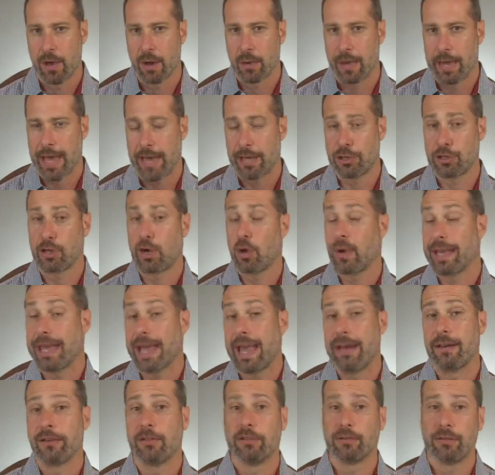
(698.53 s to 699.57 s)
Okay, so
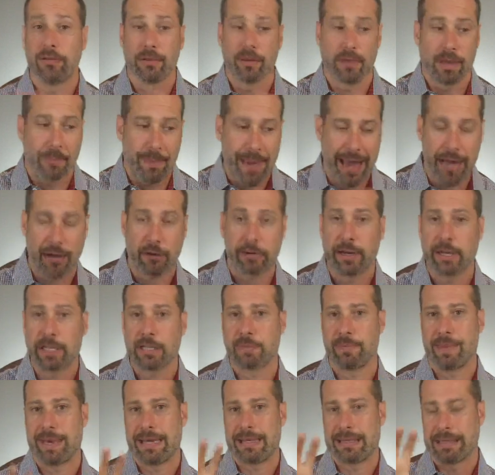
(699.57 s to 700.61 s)
again, the
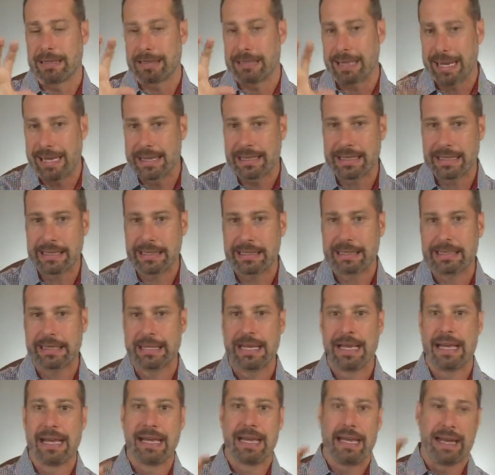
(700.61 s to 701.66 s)
pancreas makes this insulin.
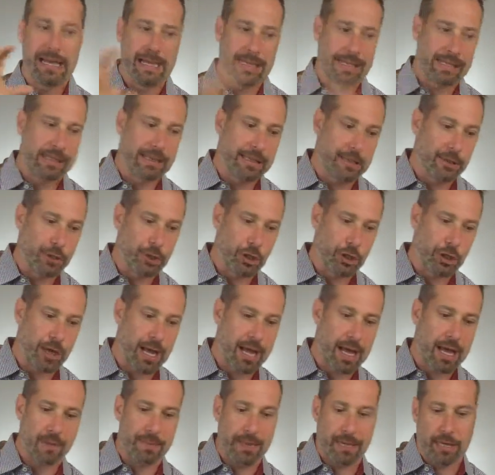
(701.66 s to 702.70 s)
Insulin's
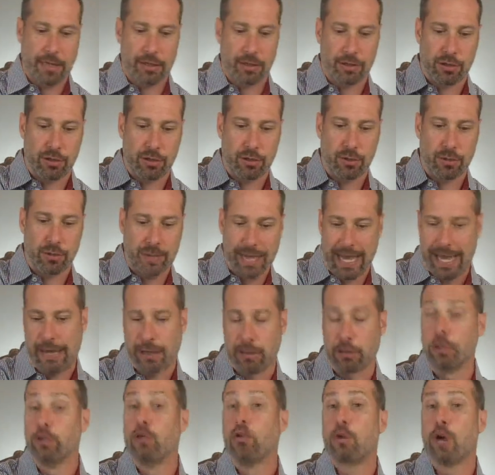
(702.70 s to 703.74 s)
job is to
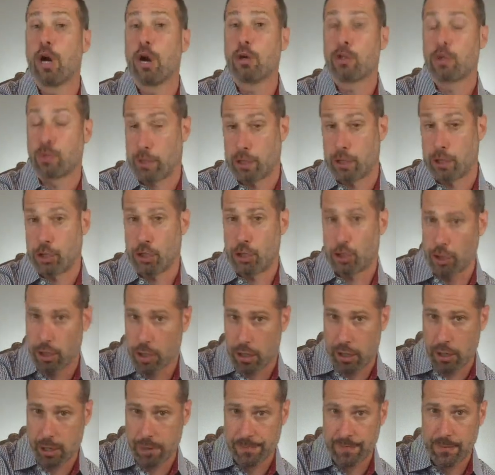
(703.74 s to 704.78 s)
take glucose, which is
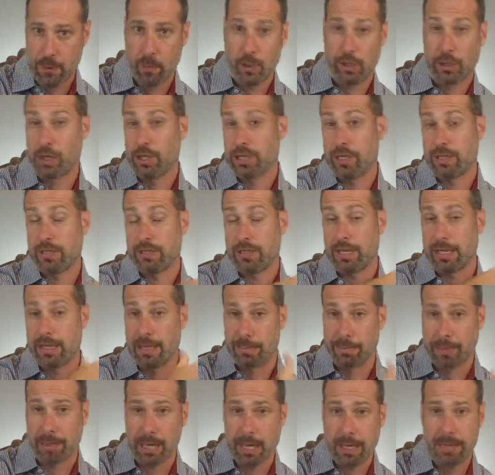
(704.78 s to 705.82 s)
sugar, which is in
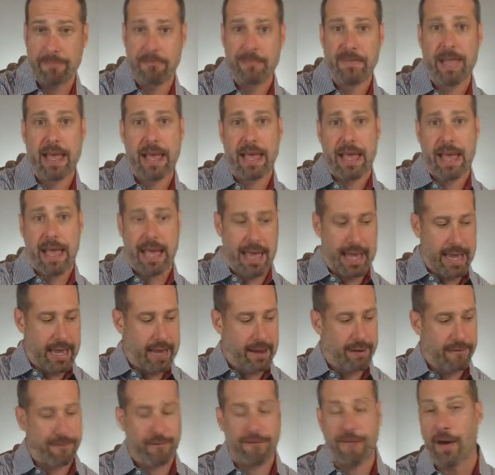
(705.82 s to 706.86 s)
the blood,
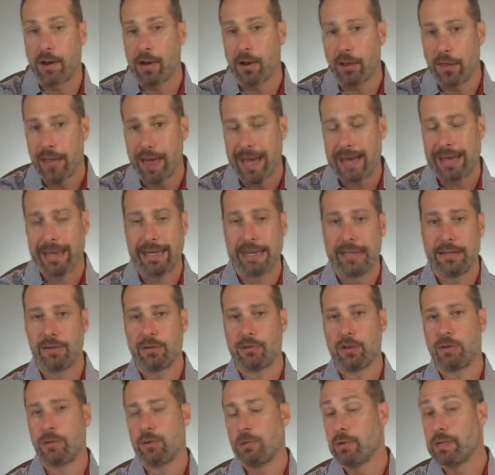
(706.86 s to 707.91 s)
and funnel that
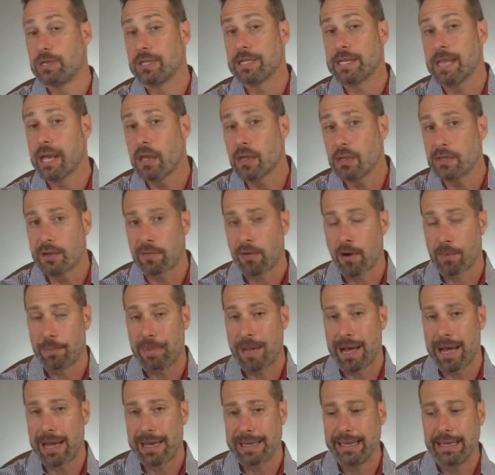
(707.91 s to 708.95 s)
into the cells of our
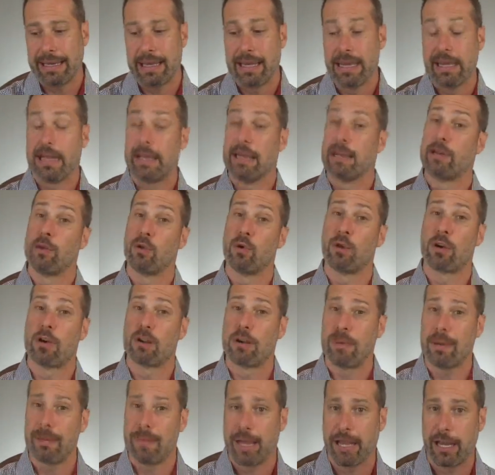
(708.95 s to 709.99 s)
body in order
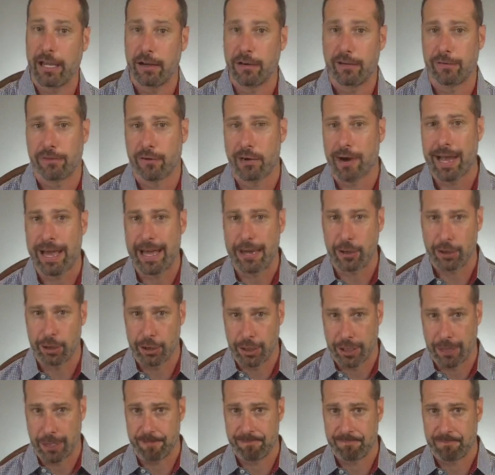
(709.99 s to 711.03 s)
to be made for
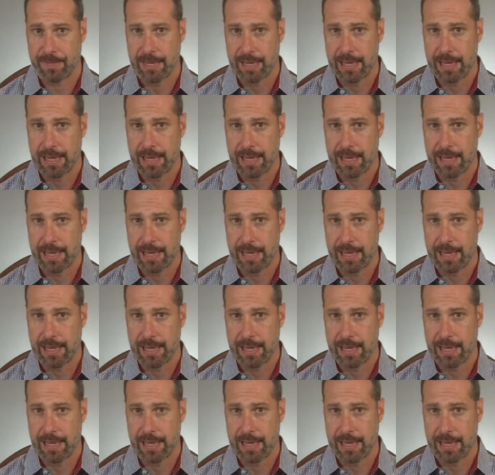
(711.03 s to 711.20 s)
energy.